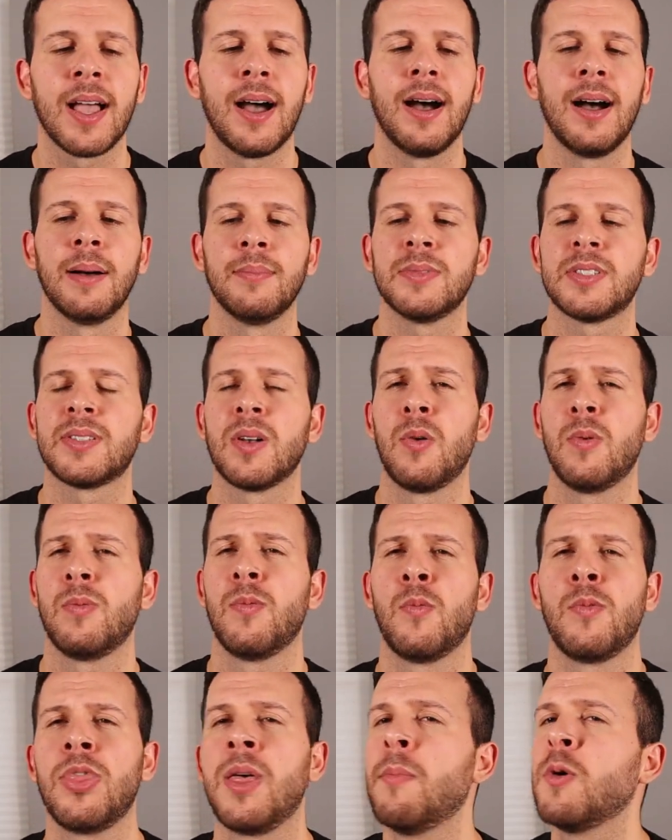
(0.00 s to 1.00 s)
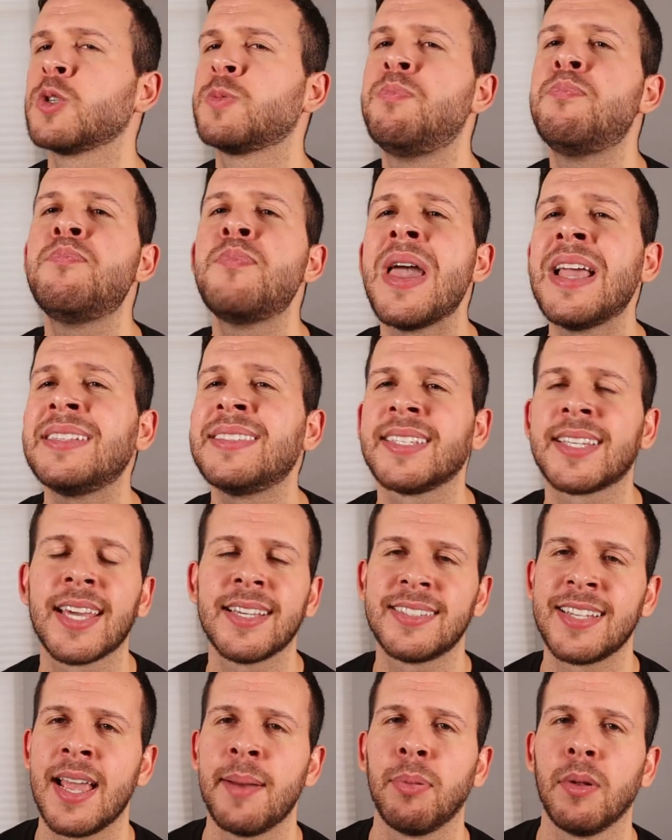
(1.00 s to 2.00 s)
Um, so the most basic
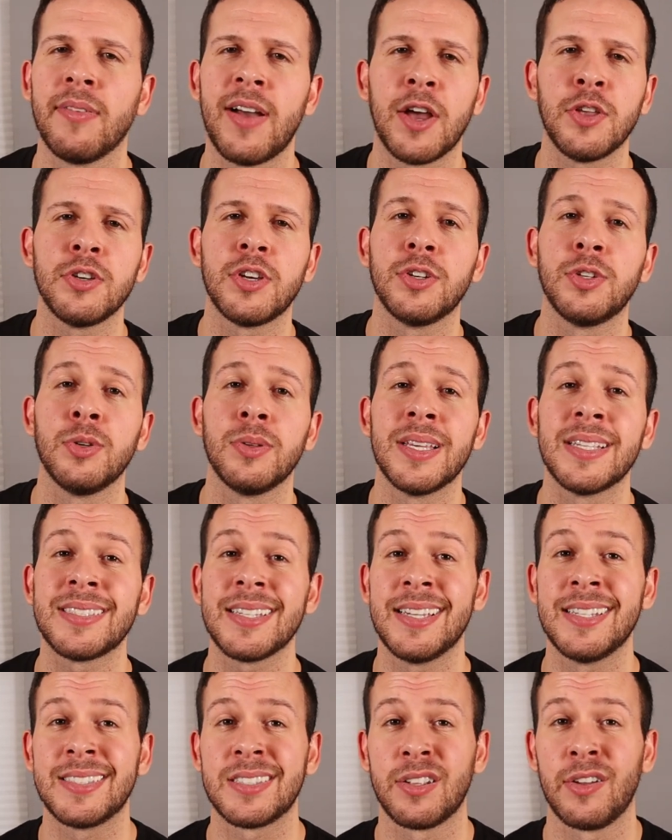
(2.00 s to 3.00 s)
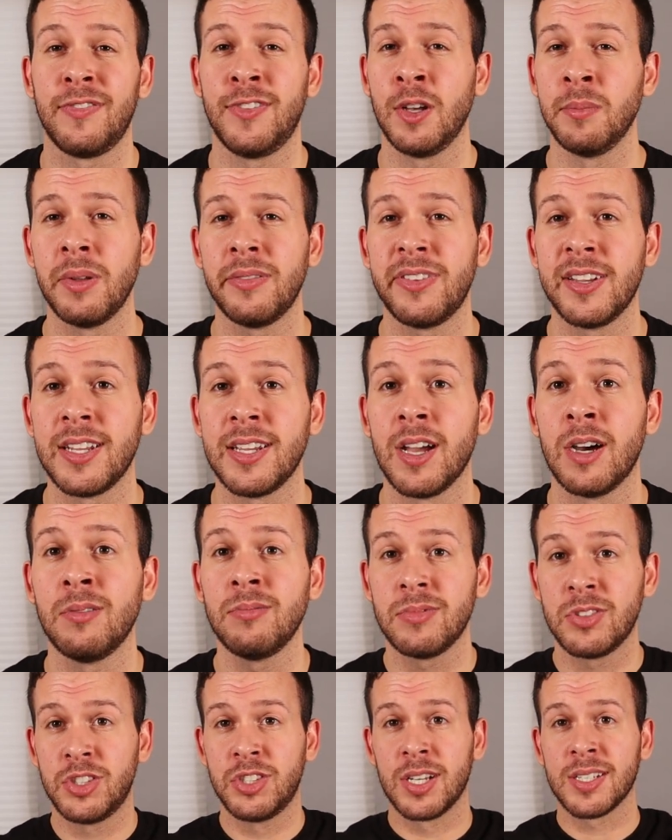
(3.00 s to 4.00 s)
example of how you could do this is to film a
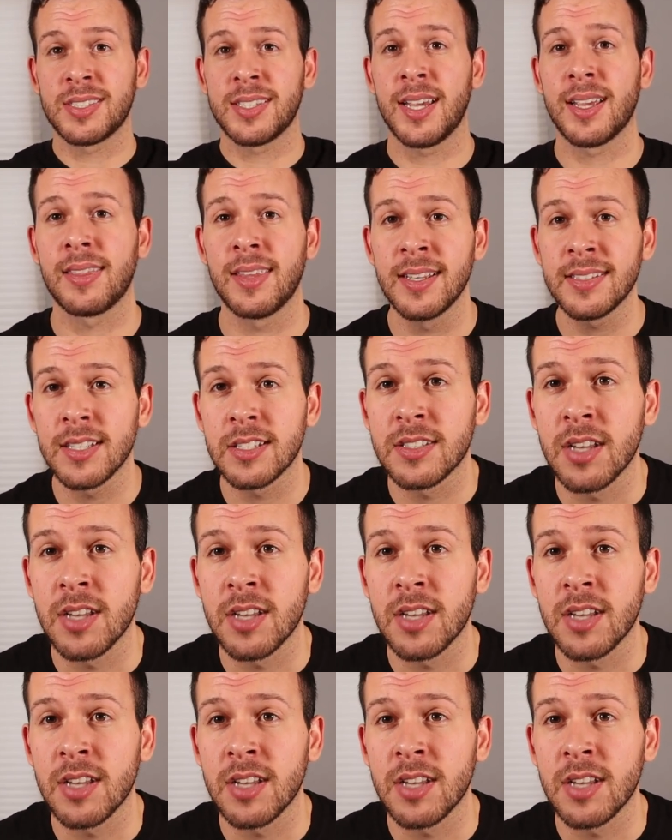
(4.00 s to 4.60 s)
video just like this,